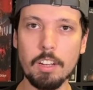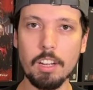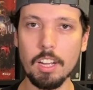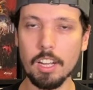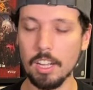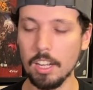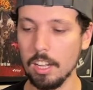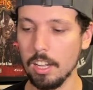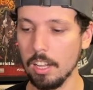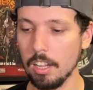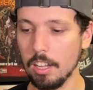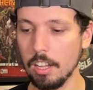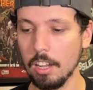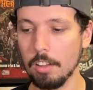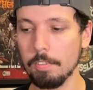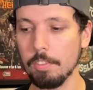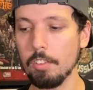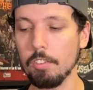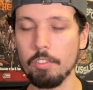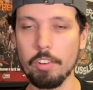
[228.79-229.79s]

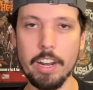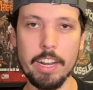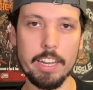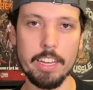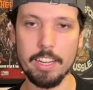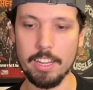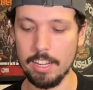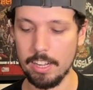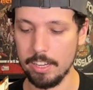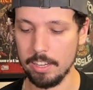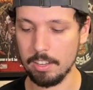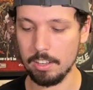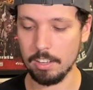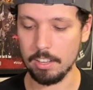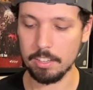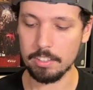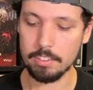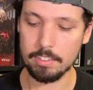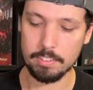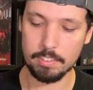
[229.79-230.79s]
of the radiant
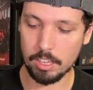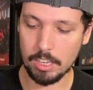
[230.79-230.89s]
icons.